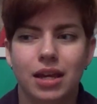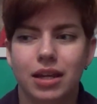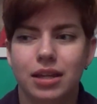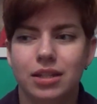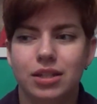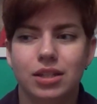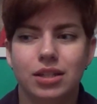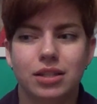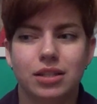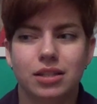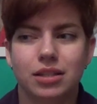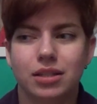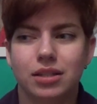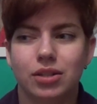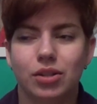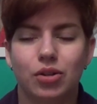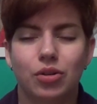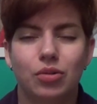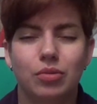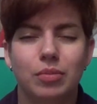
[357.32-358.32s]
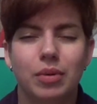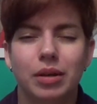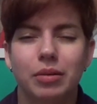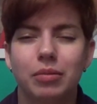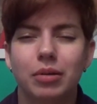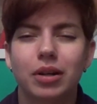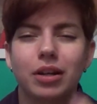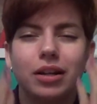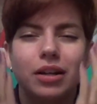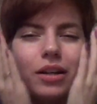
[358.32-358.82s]
I just, oh my
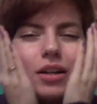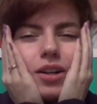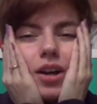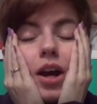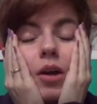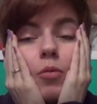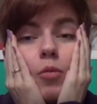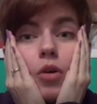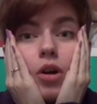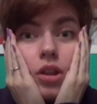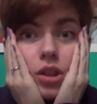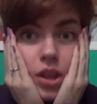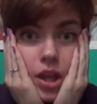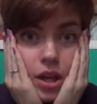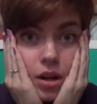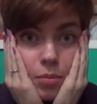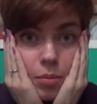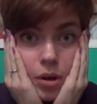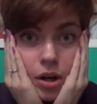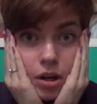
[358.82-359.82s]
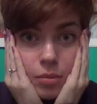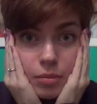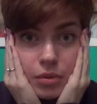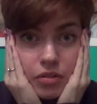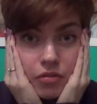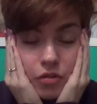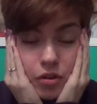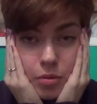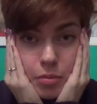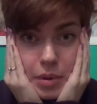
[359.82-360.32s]
word, I want that apartment
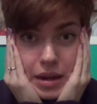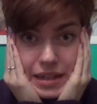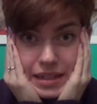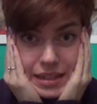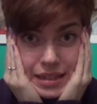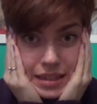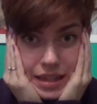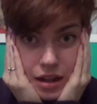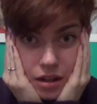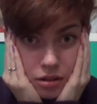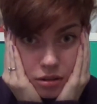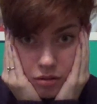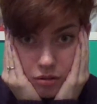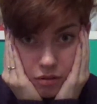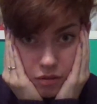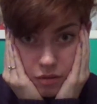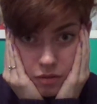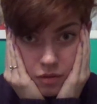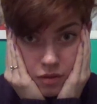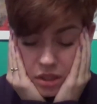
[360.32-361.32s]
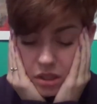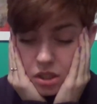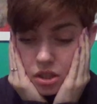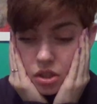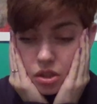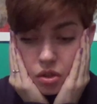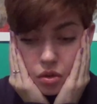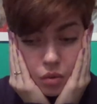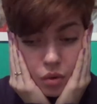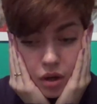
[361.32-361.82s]
for myself. The
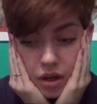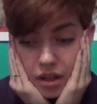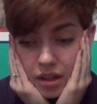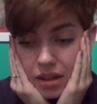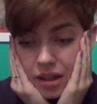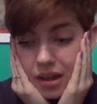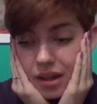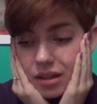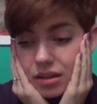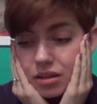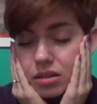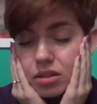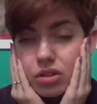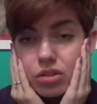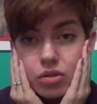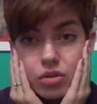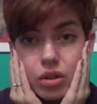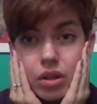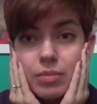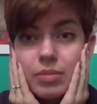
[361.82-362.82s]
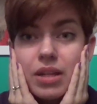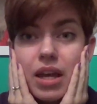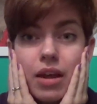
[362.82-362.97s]
storyline, the script,